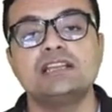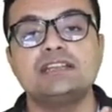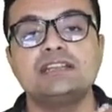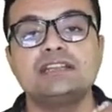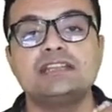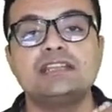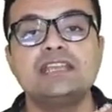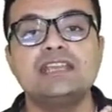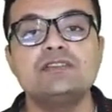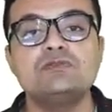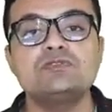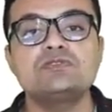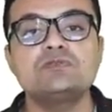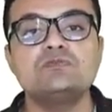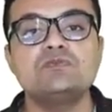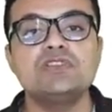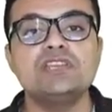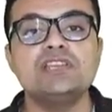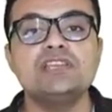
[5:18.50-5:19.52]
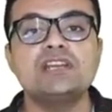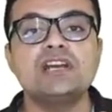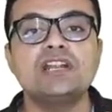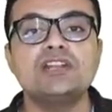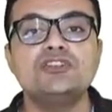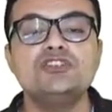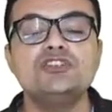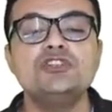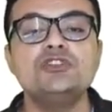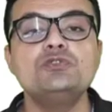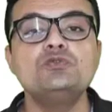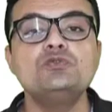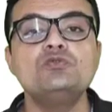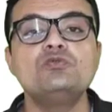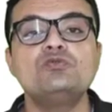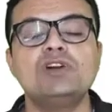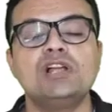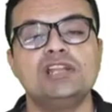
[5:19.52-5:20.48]
it gives me a
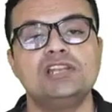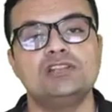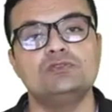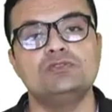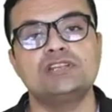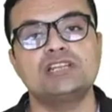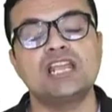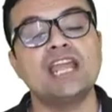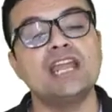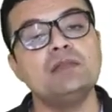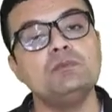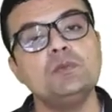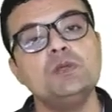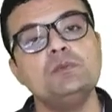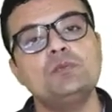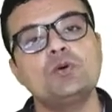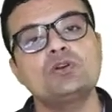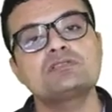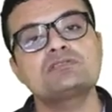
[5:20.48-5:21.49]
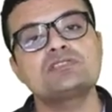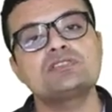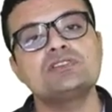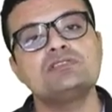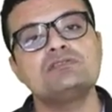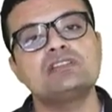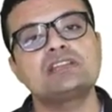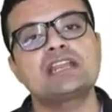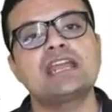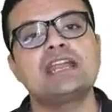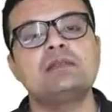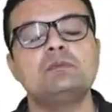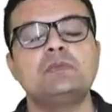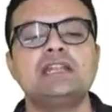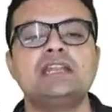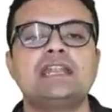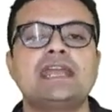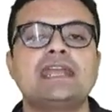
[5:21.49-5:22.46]
new value. It can be positive, it
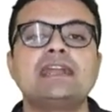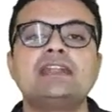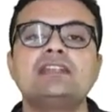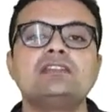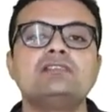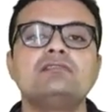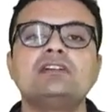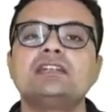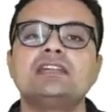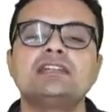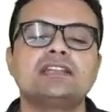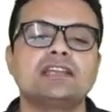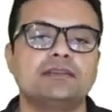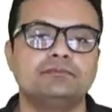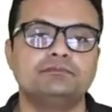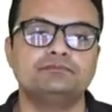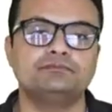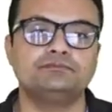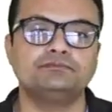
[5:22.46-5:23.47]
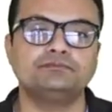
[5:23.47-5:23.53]
can be negative at a time.